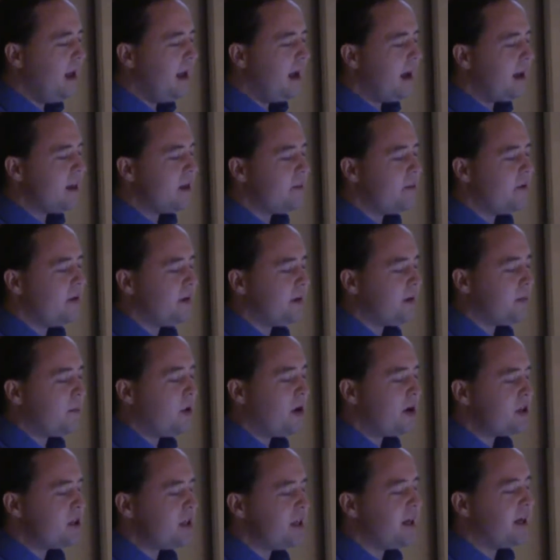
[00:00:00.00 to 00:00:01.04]
and the
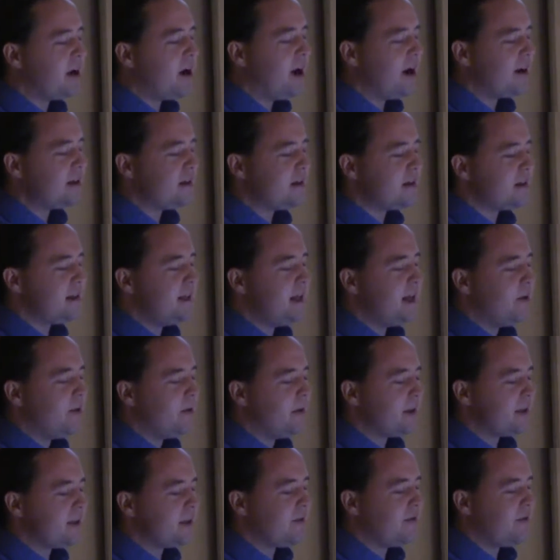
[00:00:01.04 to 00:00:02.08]
partially causal
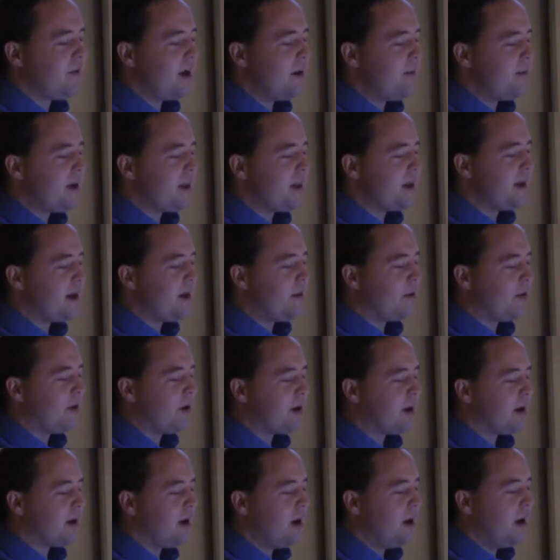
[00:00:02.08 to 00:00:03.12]
sequence defined by the
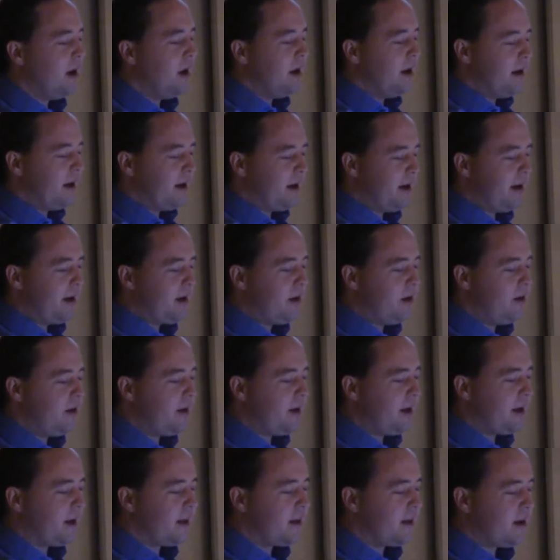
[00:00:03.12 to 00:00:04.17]
network,
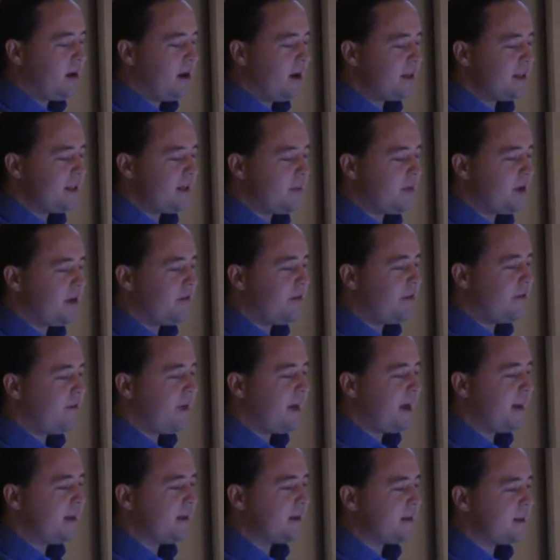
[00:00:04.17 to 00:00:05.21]
including the concept of
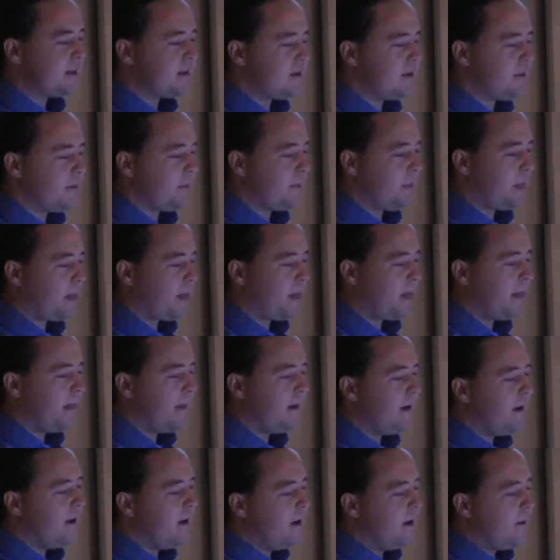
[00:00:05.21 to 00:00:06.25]
events.
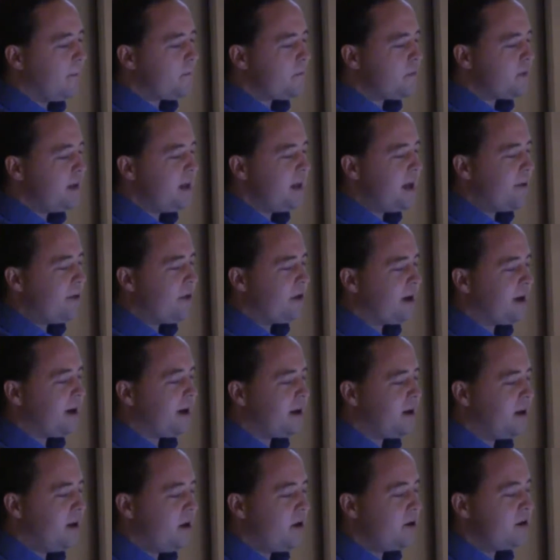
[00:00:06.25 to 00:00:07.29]
The network
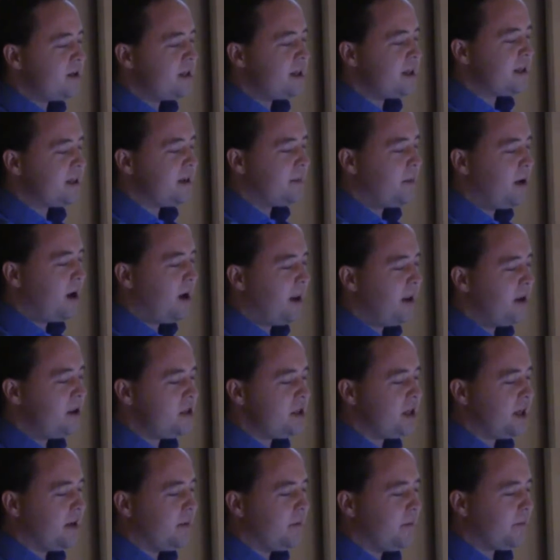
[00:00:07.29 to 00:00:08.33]
encodes a
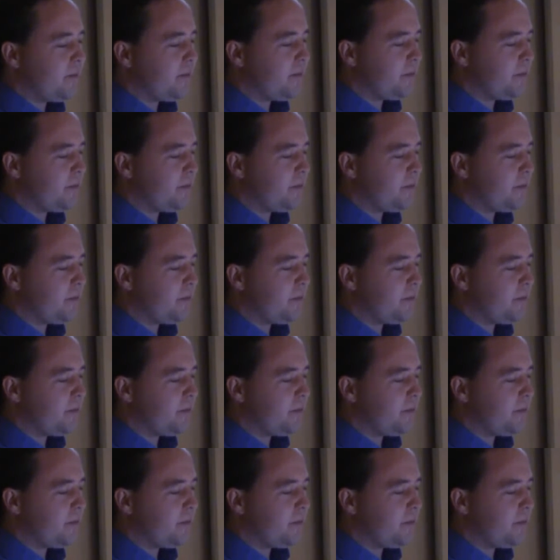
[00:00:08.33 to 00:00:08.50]
topology,